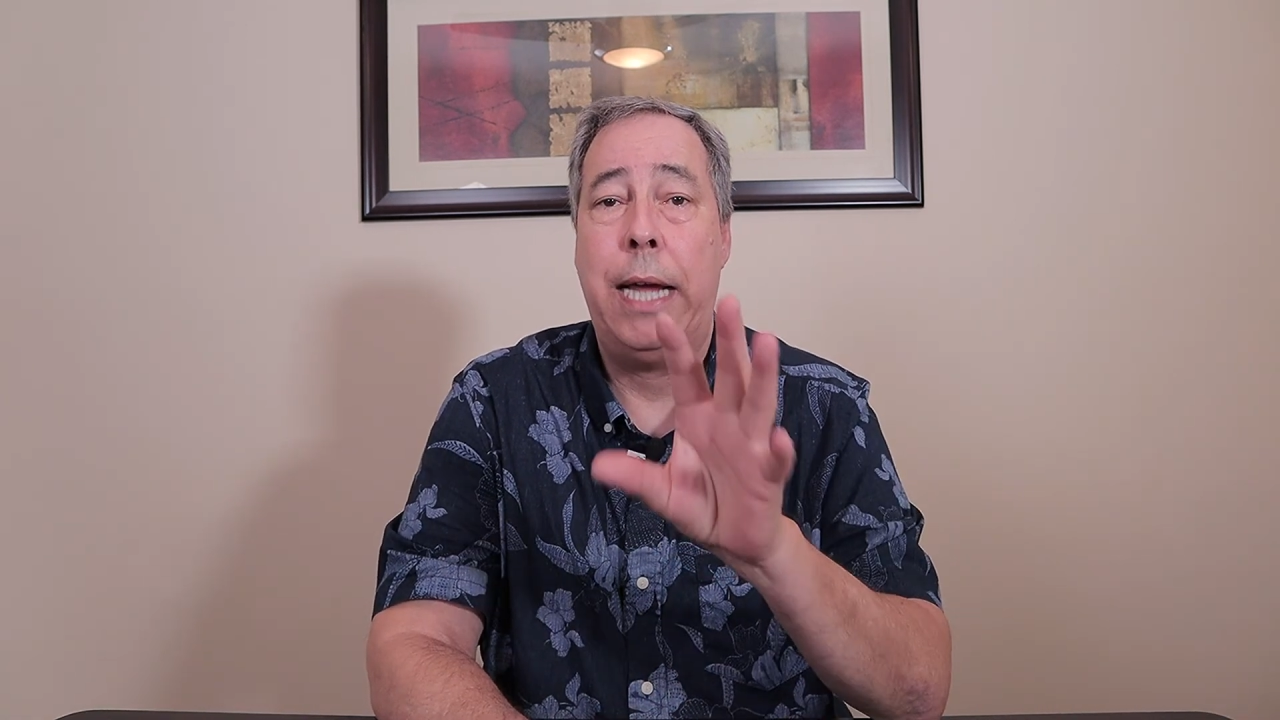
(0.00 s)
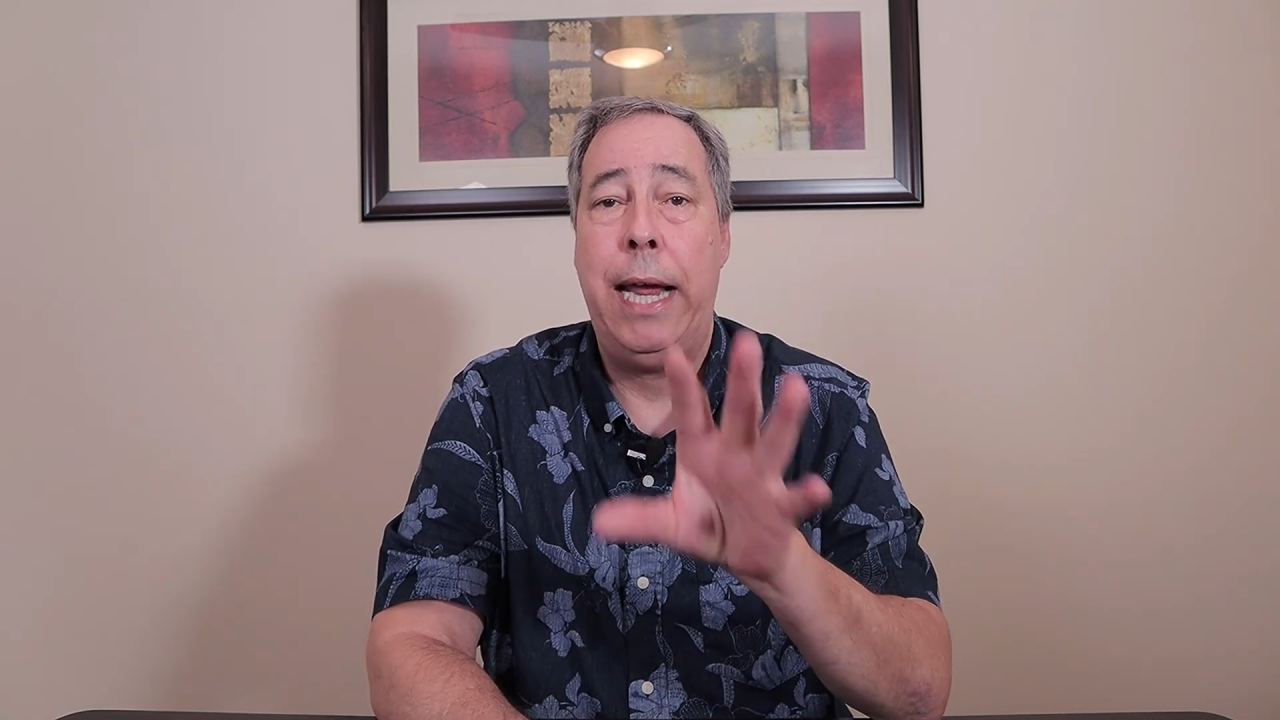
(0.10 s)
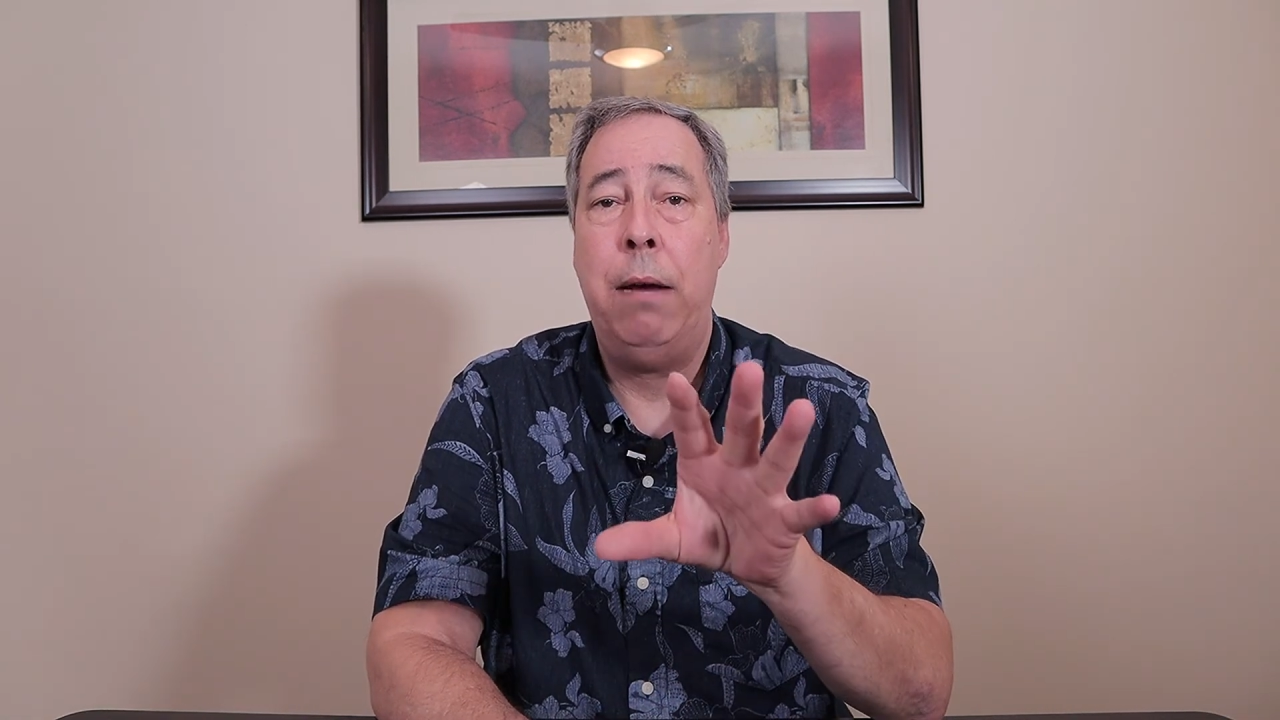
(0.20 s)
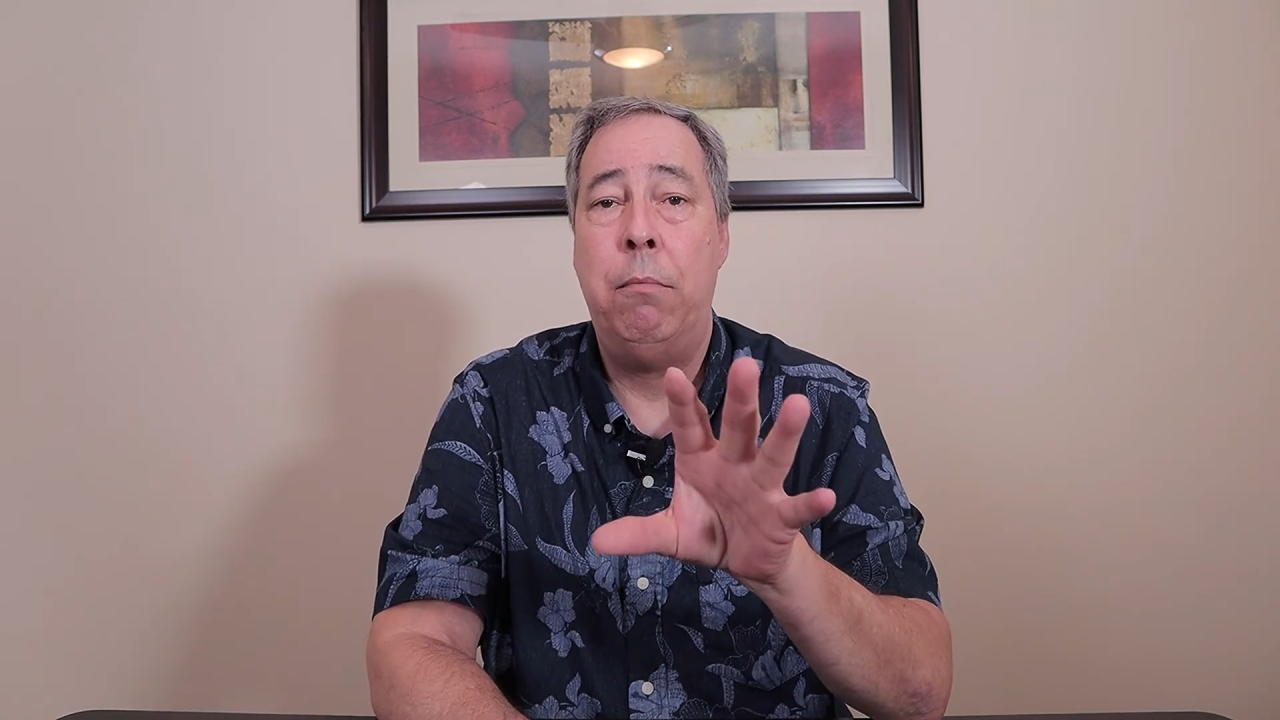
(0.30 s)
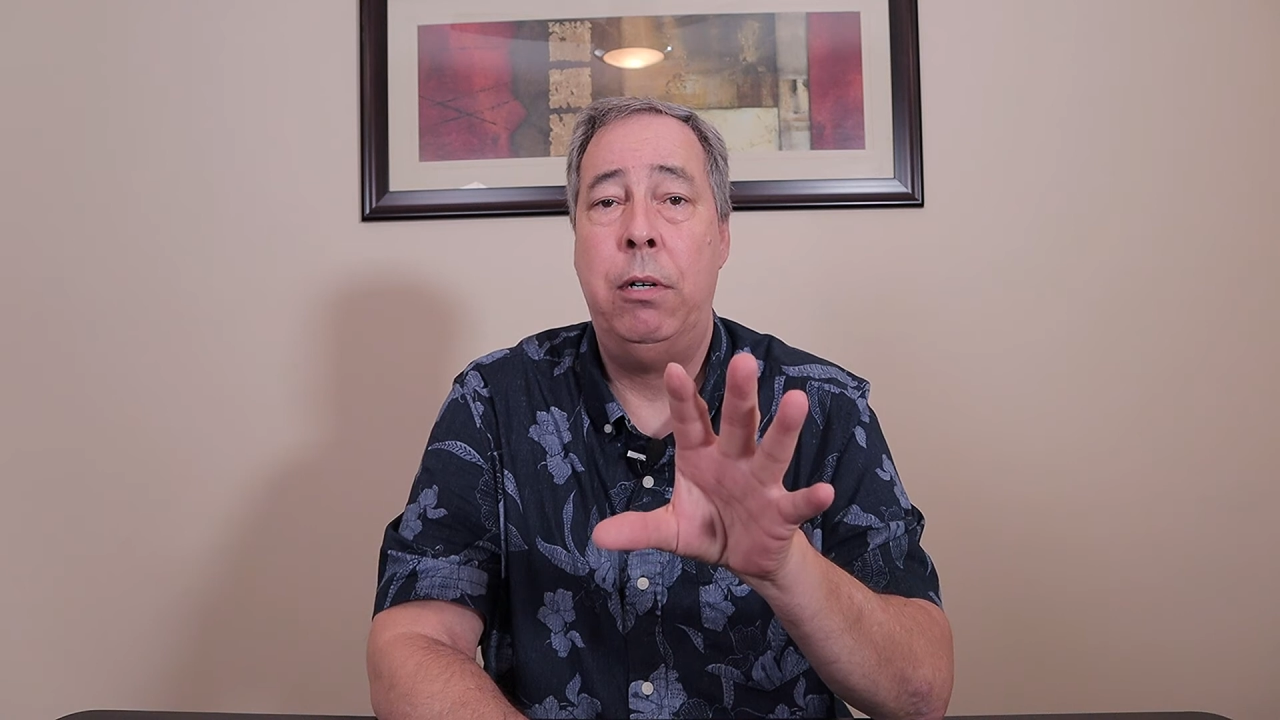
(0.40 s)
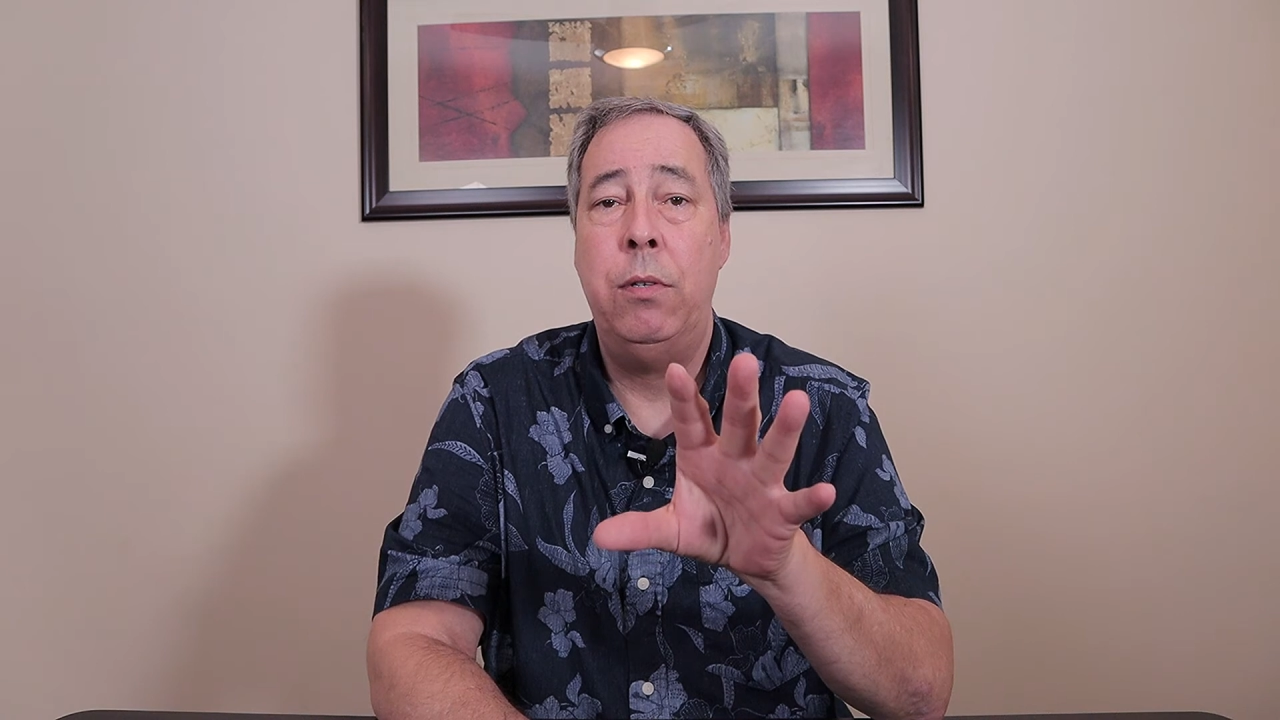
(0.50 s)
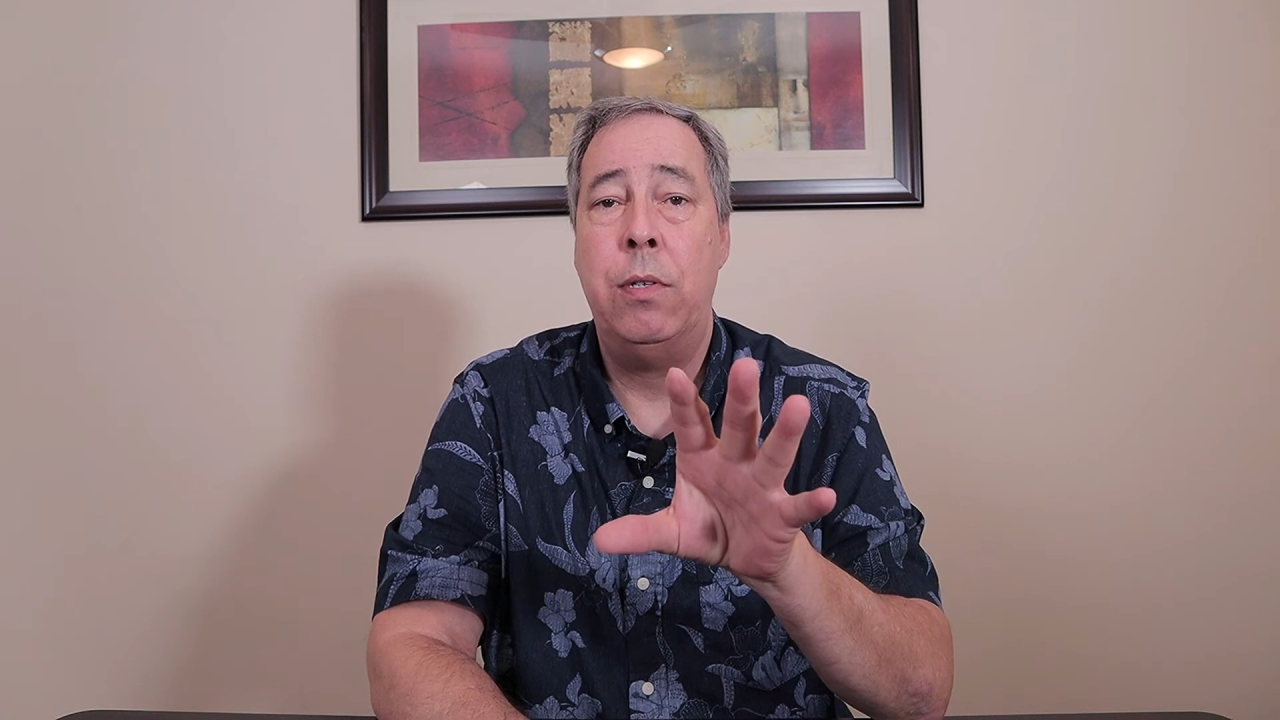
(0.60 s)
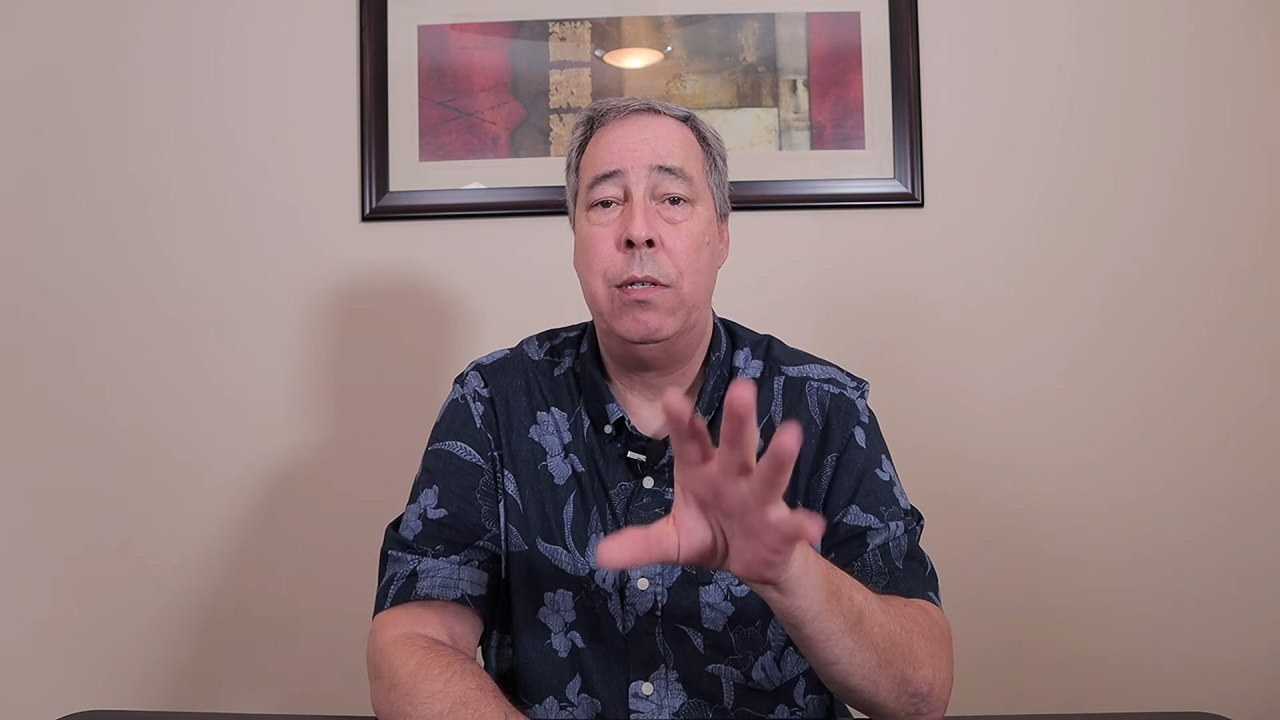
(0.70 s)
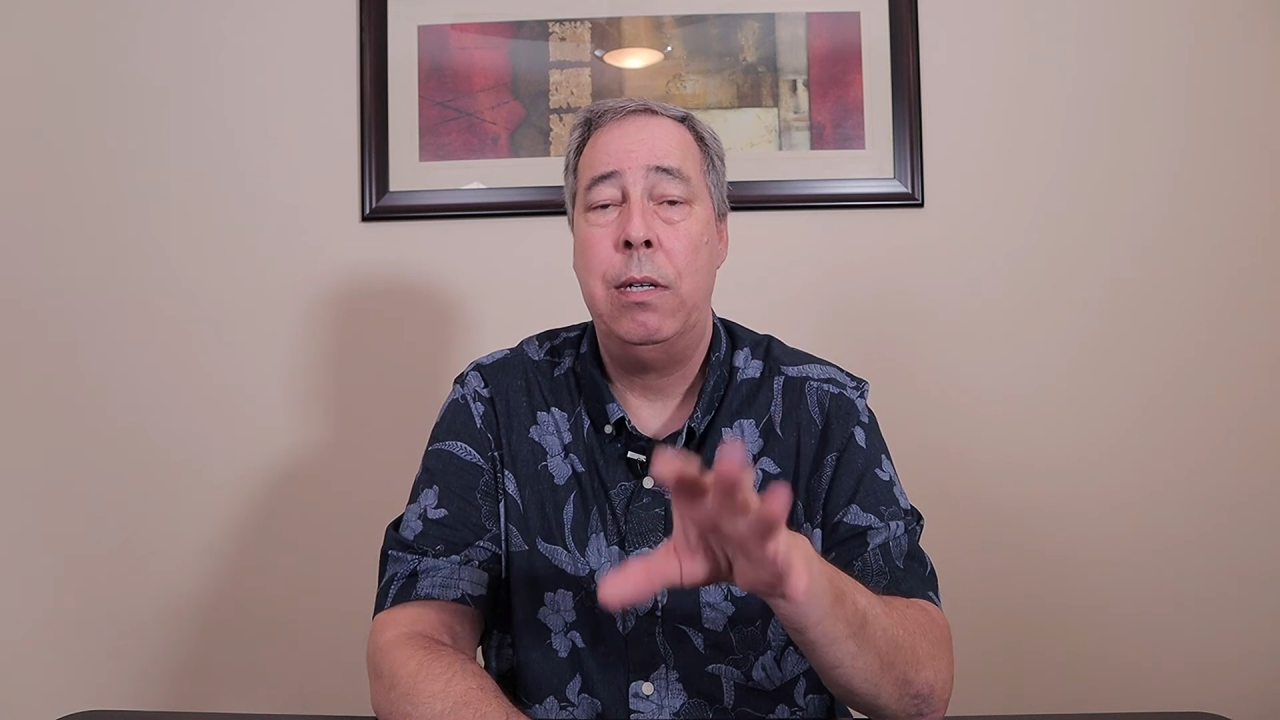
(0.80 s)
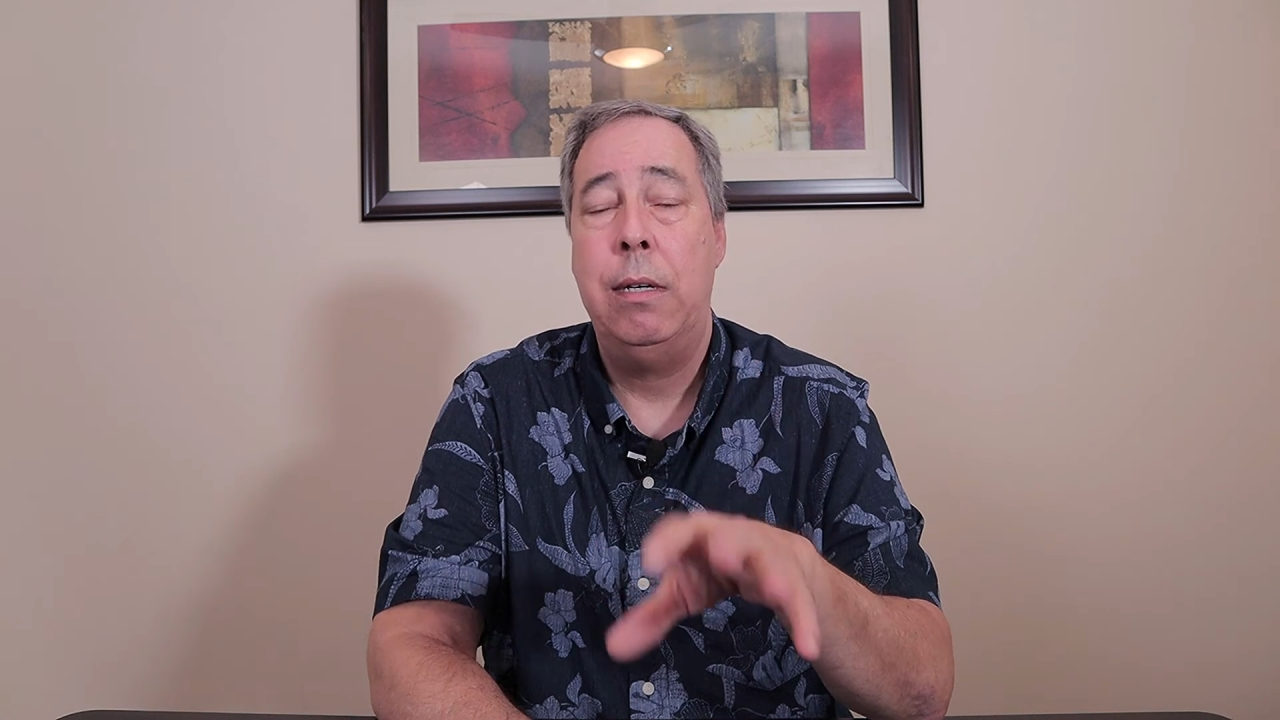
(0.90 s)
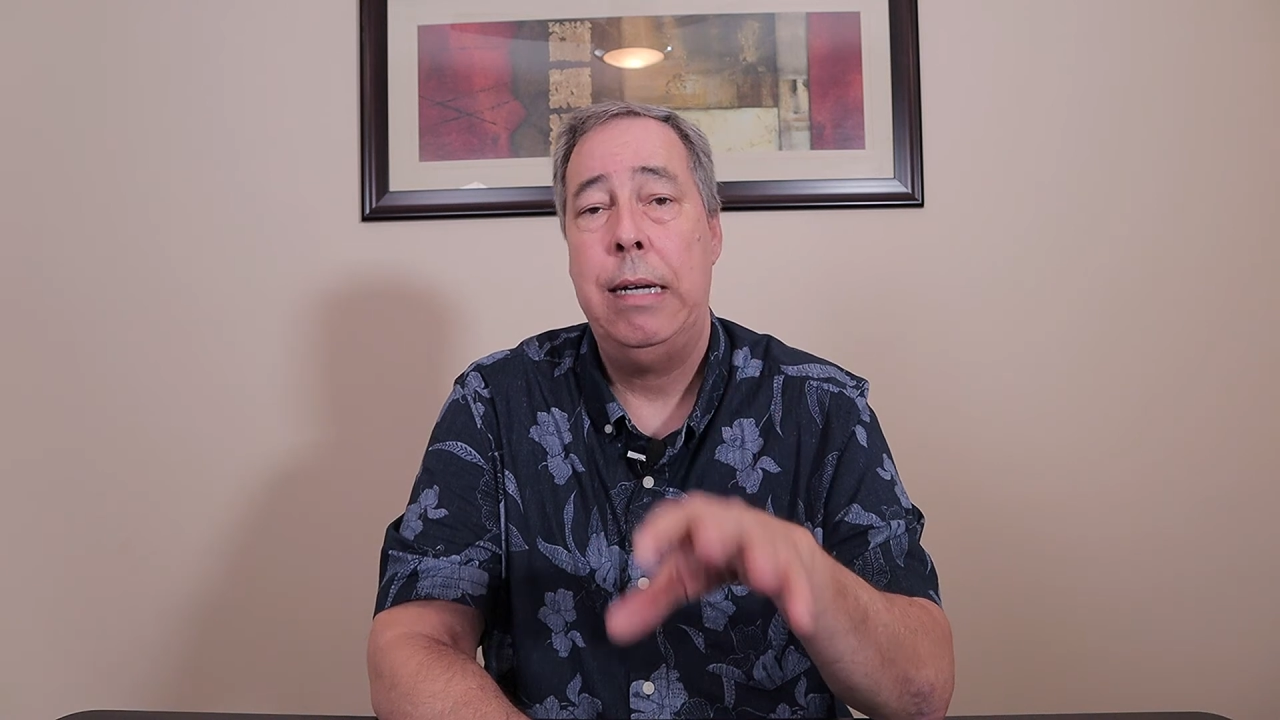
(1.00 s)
cameras